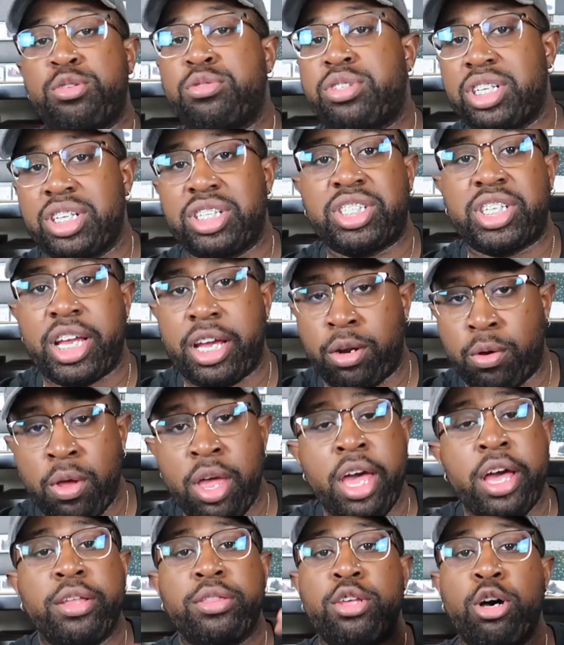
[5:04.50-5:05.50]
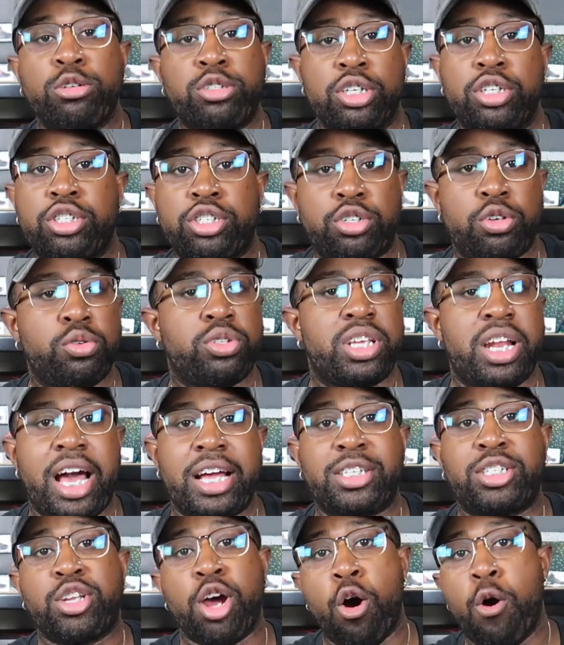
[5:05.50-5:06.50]
are new to the channel, those are the shoes that
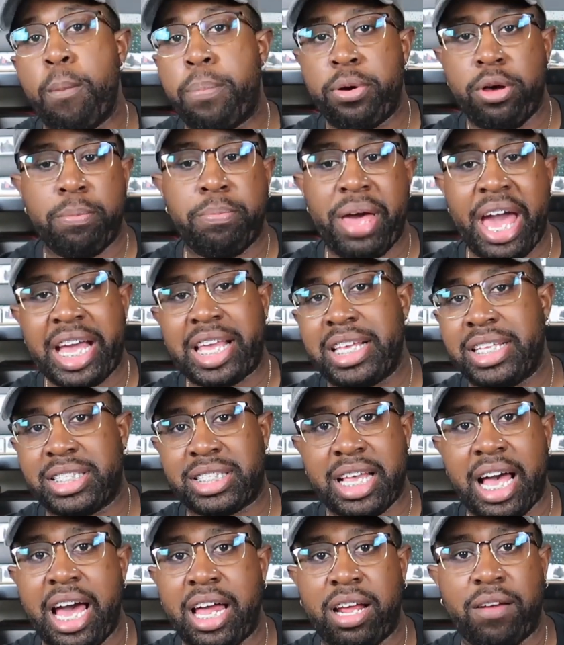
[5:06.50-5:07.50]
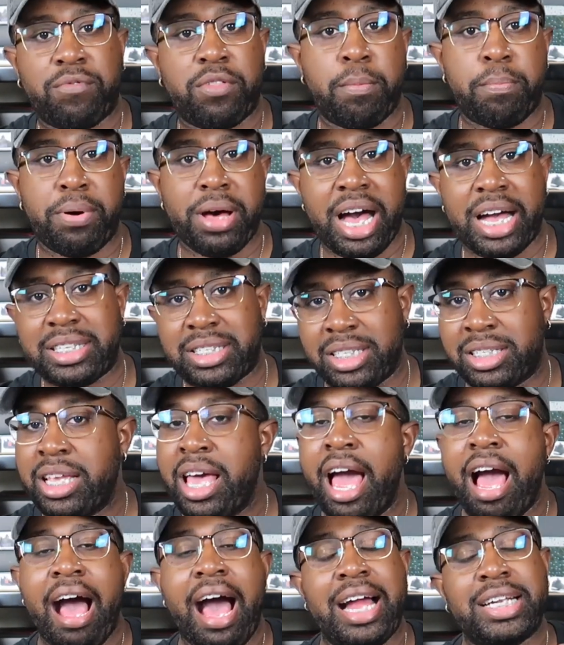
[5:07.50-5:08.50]
I don't put back inside of the boxes.
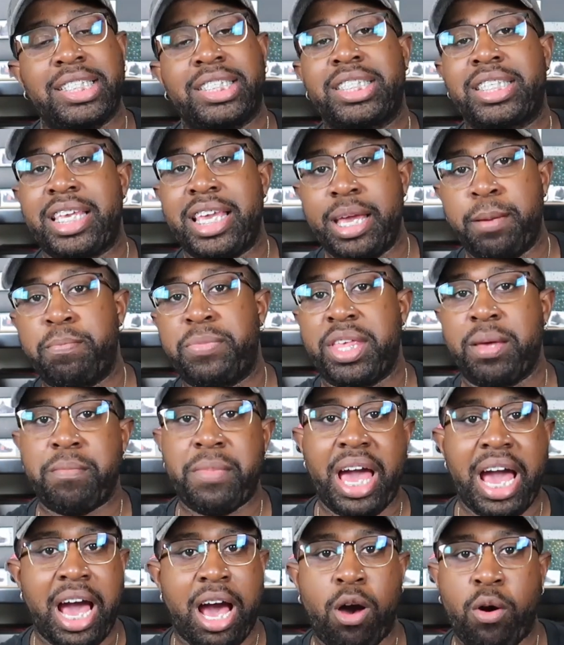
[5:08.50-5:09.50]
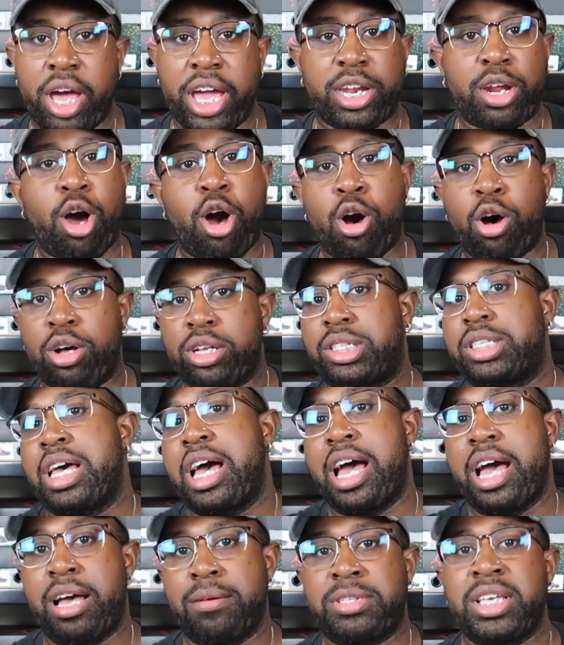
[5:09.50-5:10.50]
I just keep them out at all
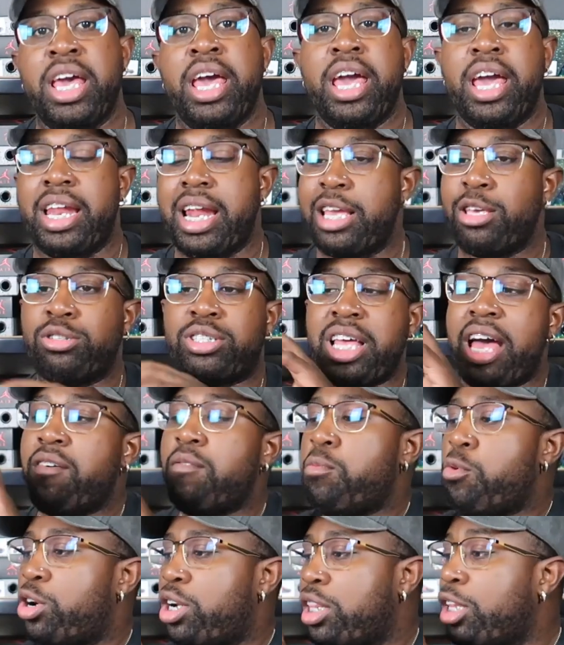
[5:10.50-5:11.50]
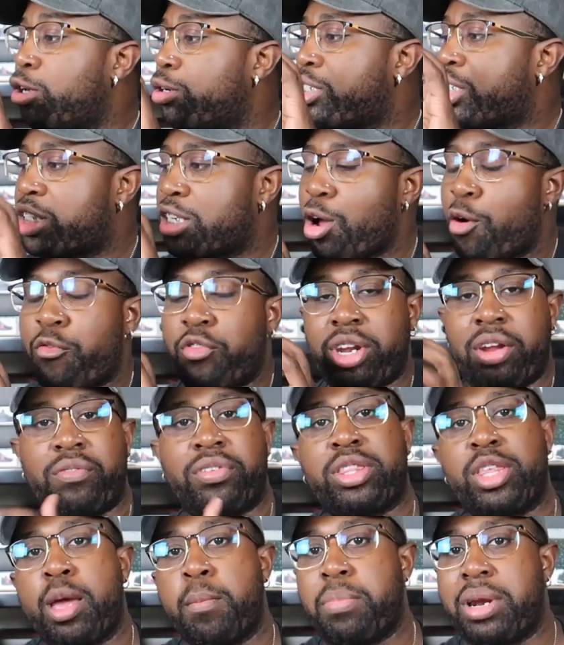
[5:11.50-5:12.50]
times. And I used to have them on a little shelf and
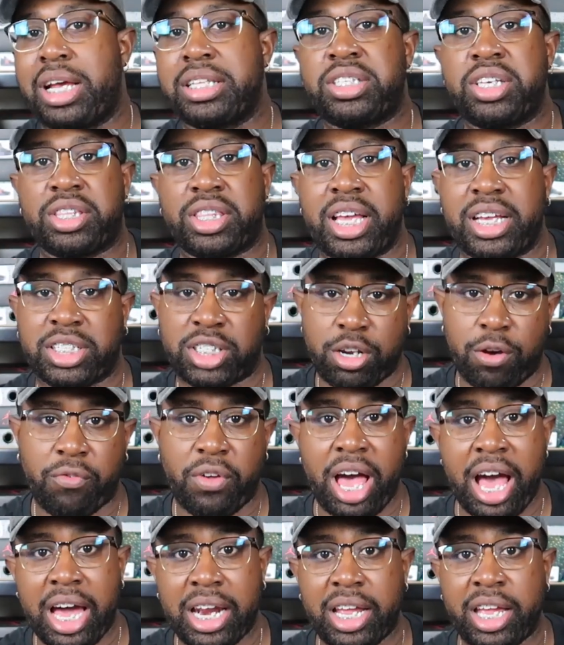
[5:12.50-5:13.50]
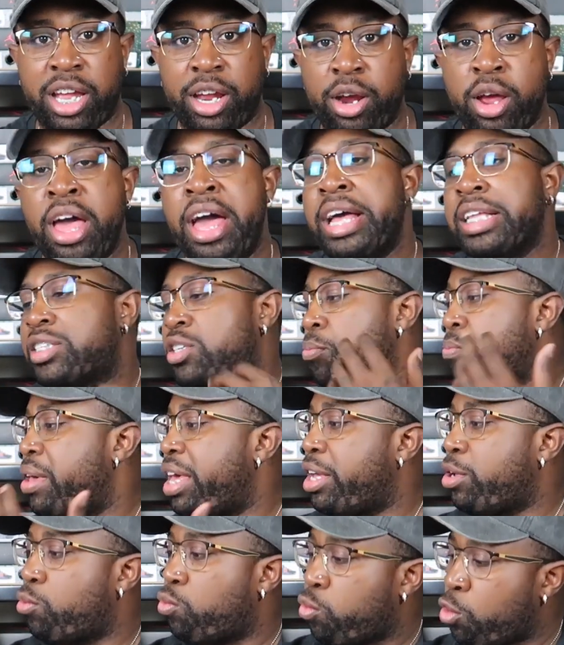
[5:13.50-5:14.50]
everything, but I took that shelf out of here to
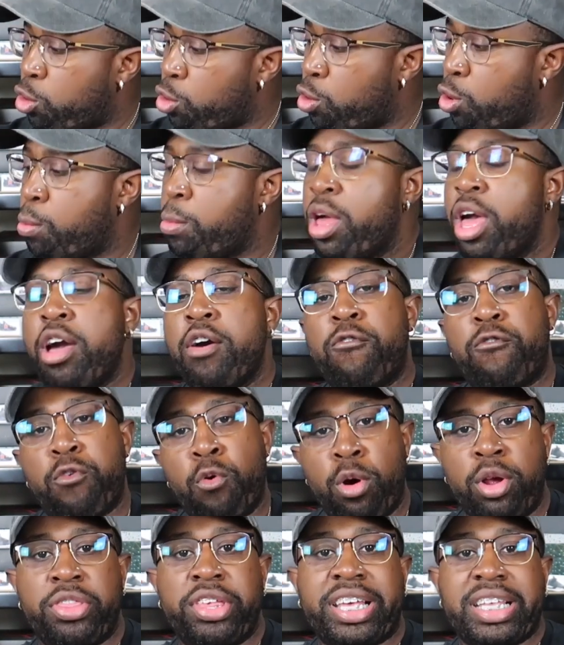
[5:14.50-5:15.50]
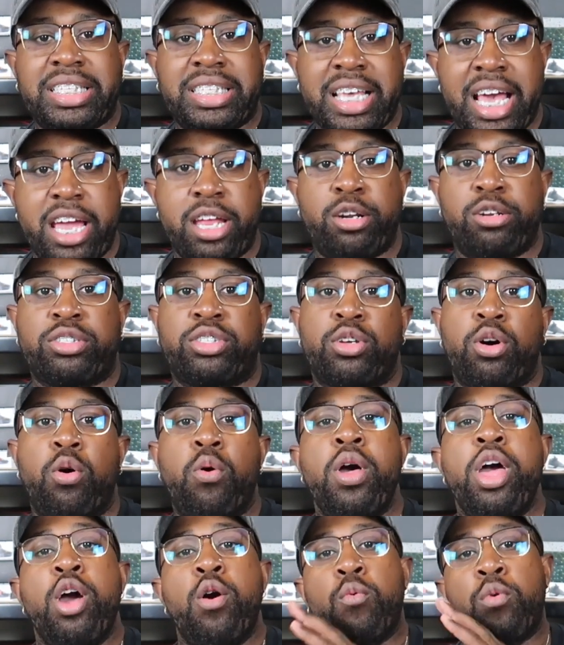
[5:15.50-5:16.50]
make room for the container.
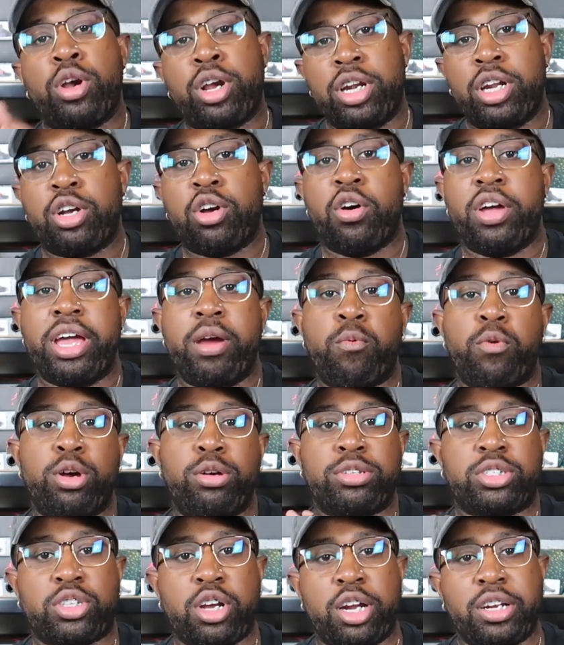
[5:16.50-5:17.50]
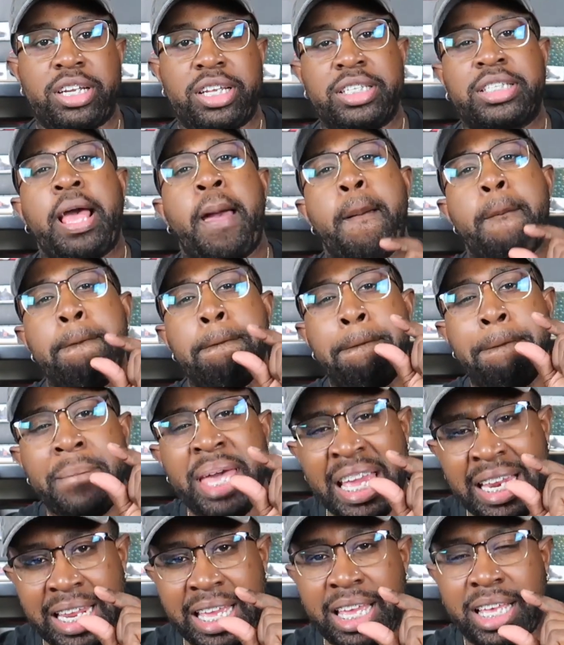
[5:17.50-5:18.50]
So we're going to go ahead. We're going to start this
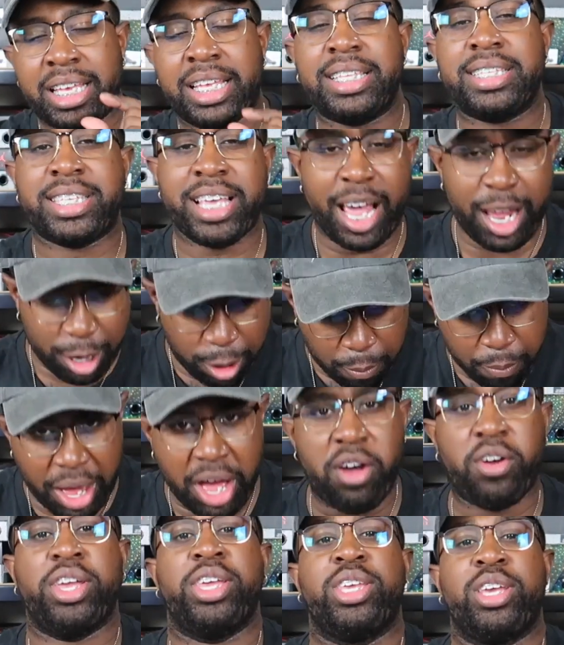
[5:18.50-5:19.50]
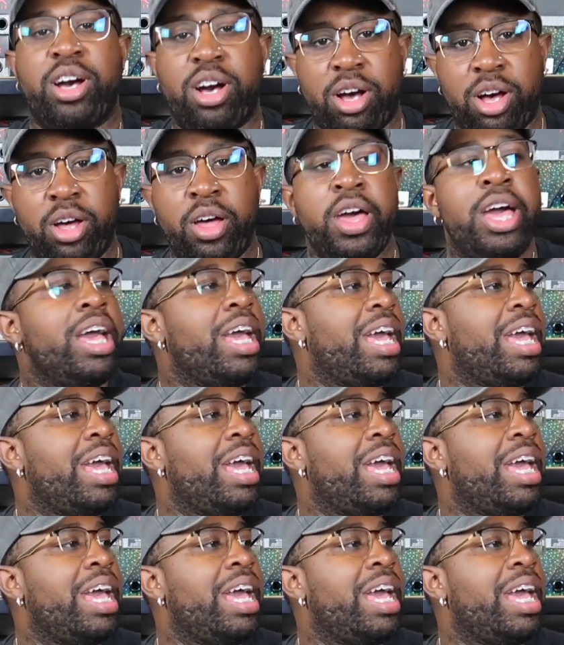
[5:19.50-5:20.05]
mini container mountain, y'all.